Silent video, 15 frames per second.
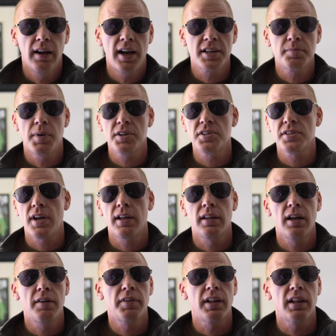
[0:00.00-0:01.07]
As much as I
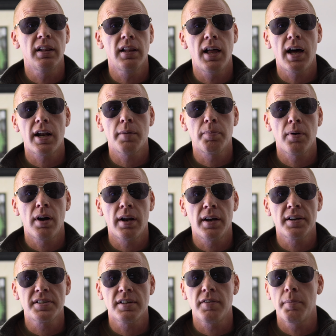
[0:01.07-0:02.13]
love a lot of
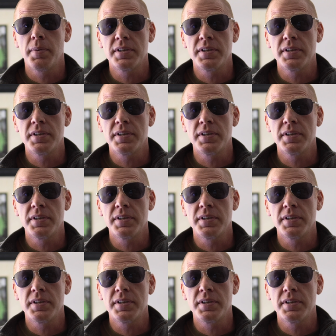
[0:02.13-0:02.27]
products of a